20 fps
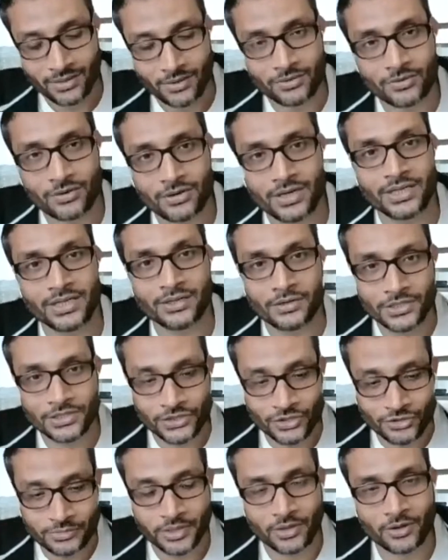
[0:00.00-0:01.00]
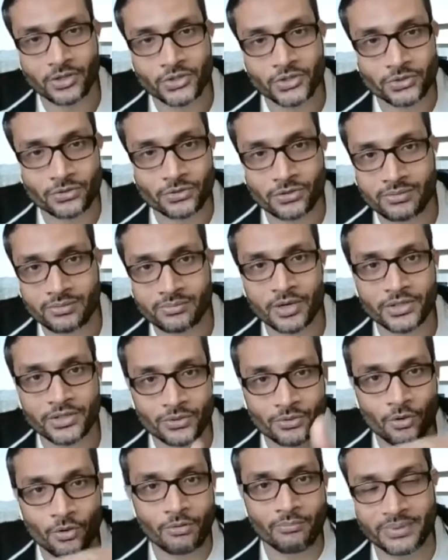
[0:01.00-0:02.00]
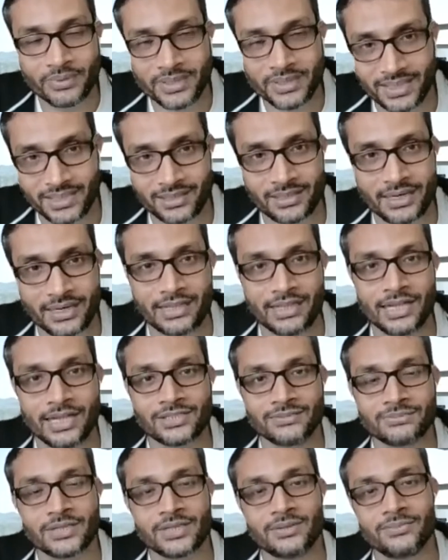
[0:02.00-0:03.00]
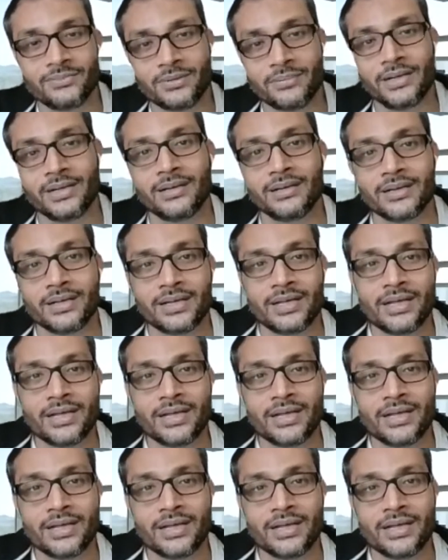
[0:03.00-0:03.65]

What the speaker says: Not only yours, you will also know about your competitor, and that's where we will,